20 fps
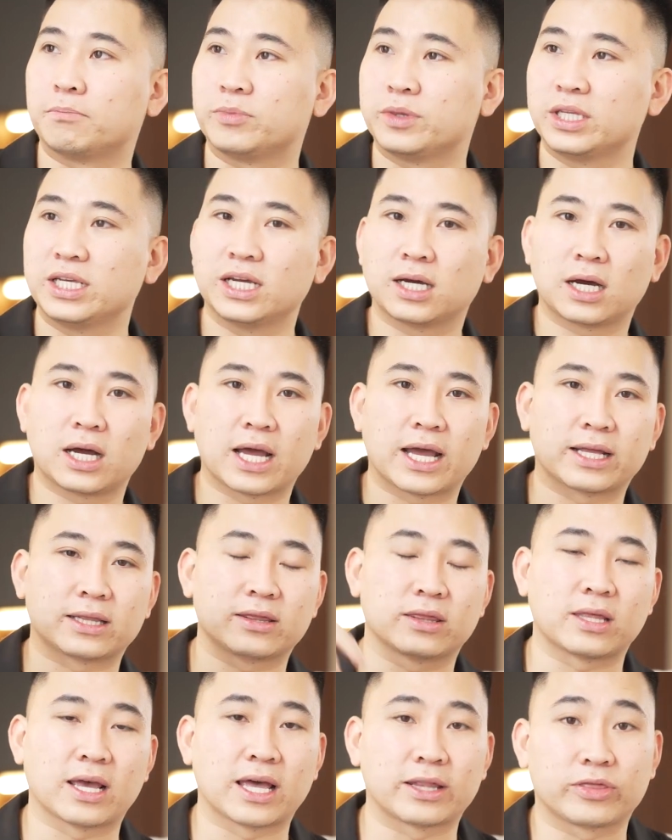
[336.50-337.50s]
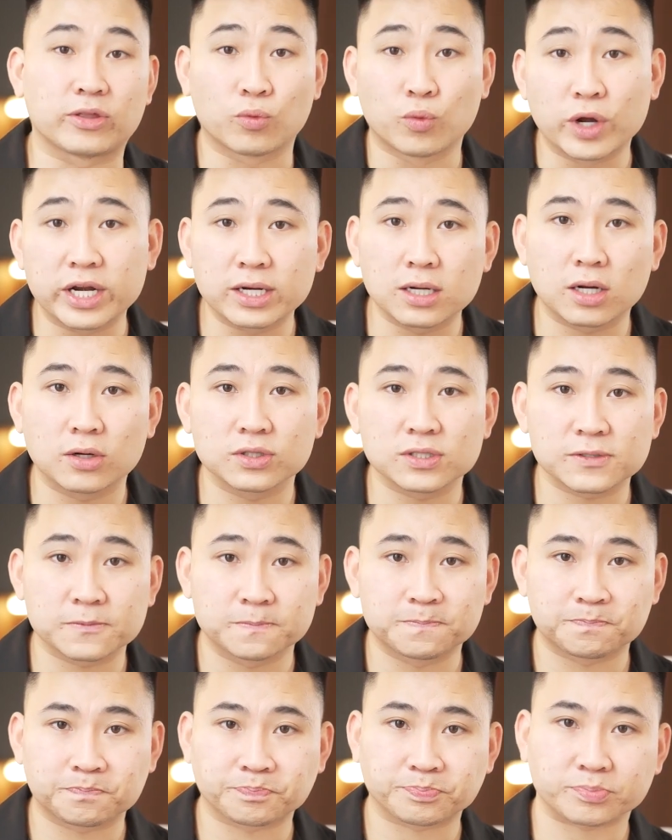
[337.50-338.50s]
near at the windows,
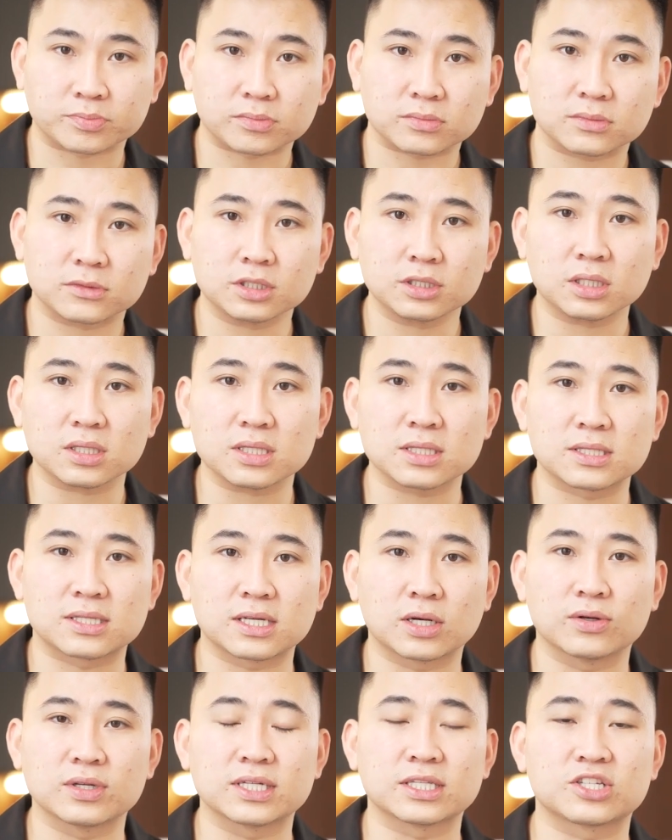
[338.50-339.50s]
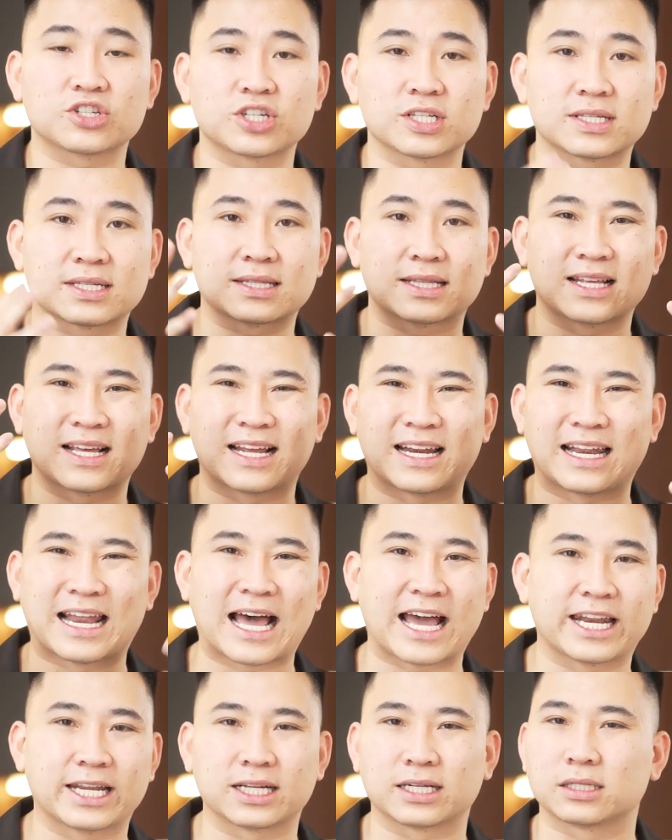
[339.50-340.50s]
so it's just
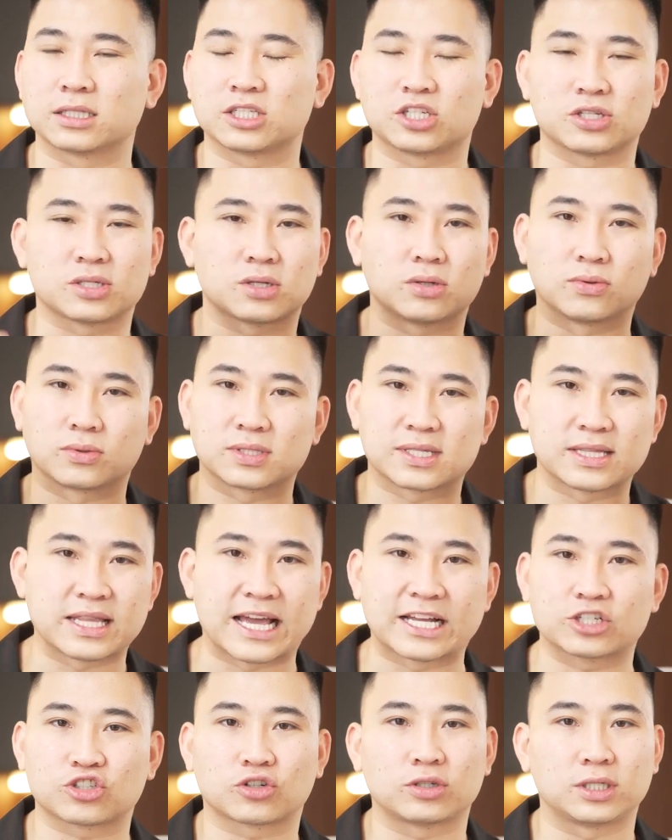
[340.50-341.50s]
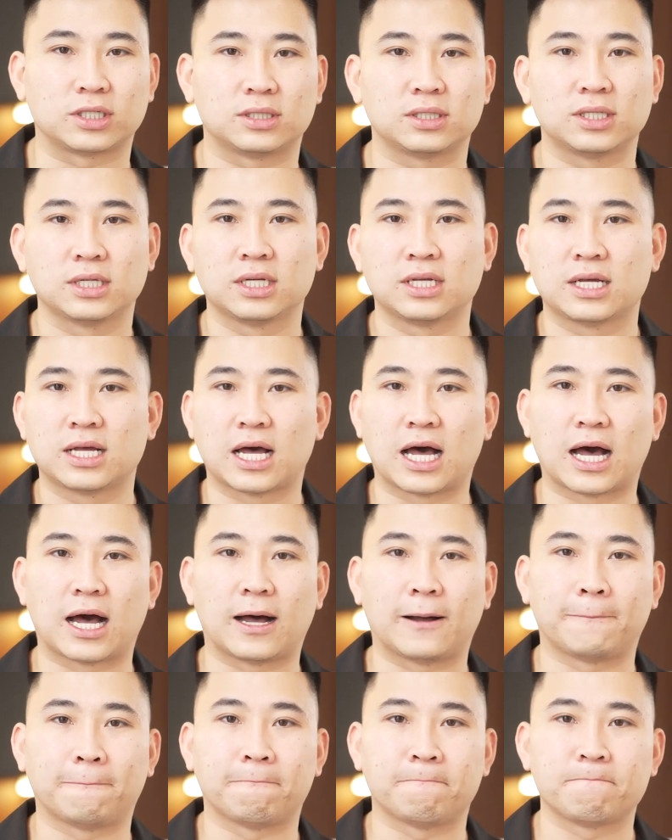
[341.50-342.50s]
lighting, it just looks natural,
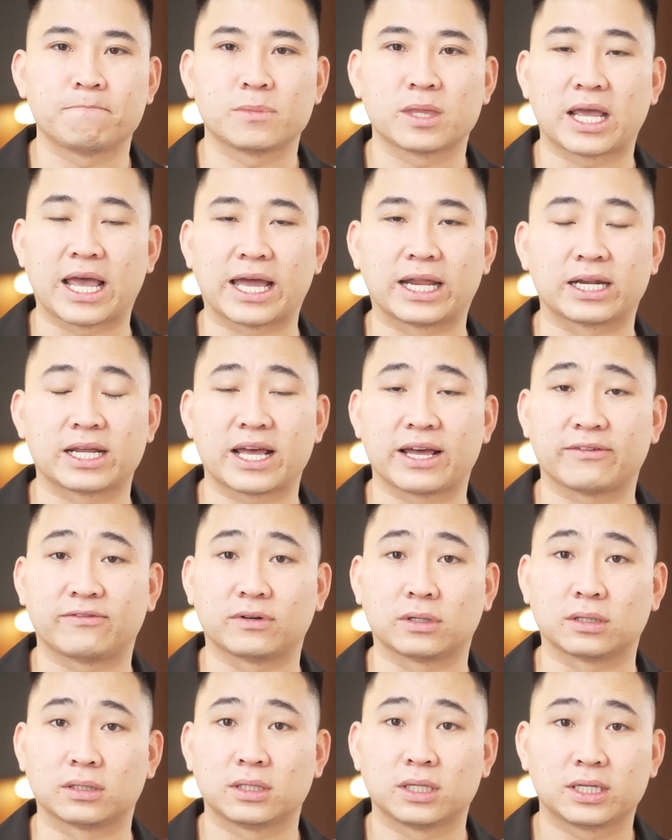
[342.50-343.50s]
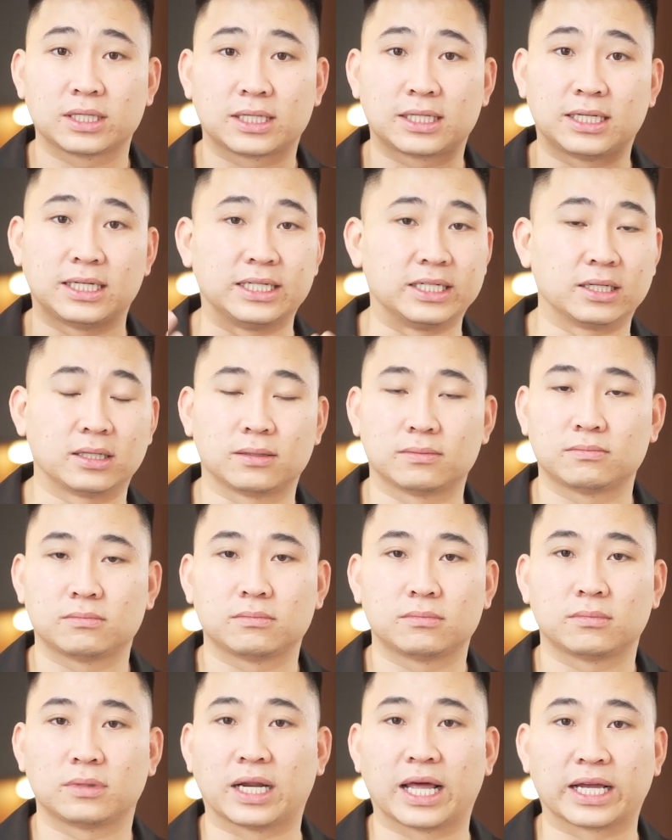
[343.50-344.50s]
and have a clear
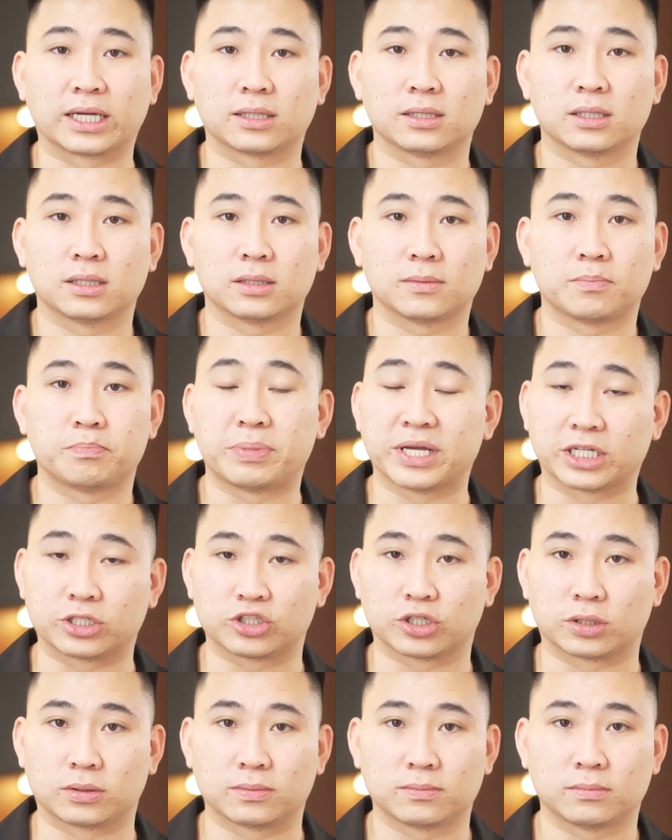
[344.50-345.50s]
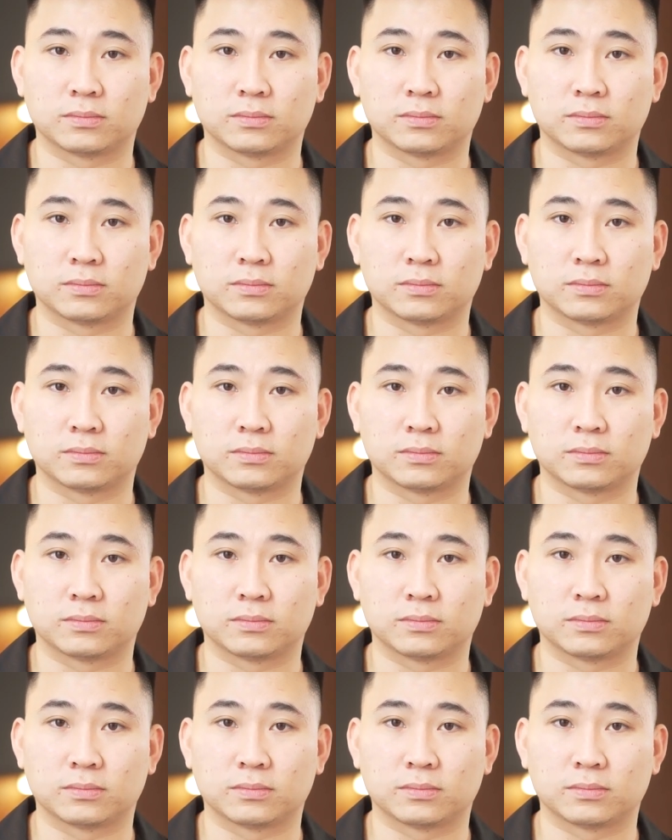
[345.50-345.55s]
picture